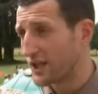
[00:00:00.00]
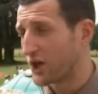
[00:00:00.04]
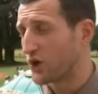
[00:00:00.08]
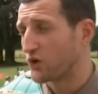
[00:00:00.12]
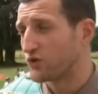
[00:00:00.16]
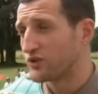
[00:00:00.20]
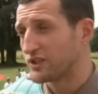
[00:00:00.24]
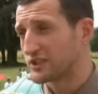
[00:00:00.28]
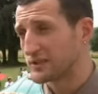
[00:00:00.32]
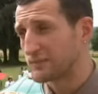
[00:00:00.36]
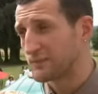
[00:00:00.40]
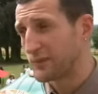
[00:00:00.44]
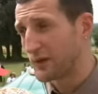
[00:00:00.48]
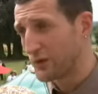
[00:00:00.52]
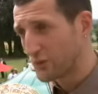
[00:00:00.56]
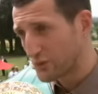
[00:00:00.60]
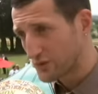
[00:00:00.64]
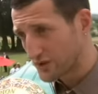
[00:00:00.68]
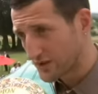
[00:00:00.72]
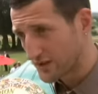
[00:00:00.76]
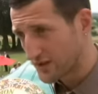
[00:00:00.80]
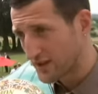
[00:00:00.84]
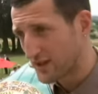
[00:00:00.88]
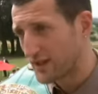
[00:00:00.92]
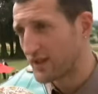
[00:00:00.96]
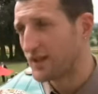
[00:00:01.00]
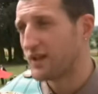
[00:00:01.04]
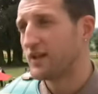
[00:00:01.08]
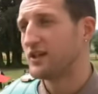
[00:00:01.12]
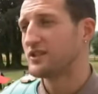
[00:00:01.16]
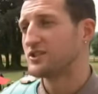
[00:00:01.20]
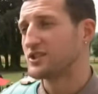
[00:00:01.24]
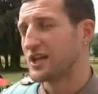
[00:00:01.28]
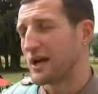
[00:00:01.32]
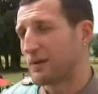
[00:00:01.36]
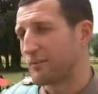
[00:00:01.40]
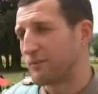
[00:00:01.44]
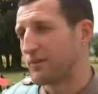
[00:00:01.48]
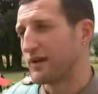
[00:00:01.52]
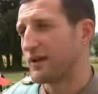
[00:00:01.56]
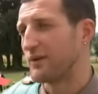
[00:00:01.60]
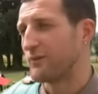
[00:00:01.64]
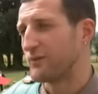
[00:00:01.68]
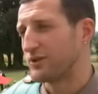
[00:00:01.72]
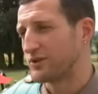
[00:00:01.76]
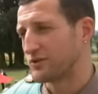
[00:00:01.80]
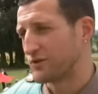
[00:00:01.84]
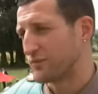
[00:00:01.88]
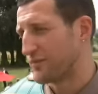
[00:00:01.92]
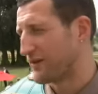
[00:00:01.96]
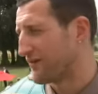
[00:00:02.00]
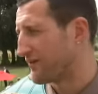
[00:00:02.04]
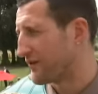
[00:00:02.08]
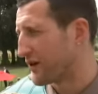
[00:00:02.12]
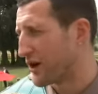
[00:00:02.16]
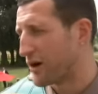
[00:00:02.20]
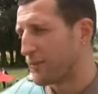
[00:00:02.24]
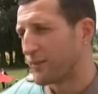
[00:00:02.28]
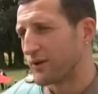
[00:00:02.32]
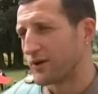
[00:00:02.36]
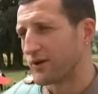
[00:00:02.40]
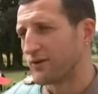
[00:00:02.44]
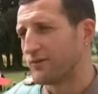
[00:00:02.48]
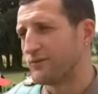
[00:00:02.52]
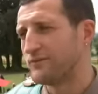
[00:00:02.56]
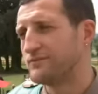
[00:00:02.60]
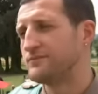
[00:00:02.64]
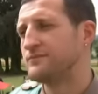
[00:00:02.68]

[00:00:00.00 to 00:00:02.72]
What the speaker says: the undisputed champion, which will be phenomenal.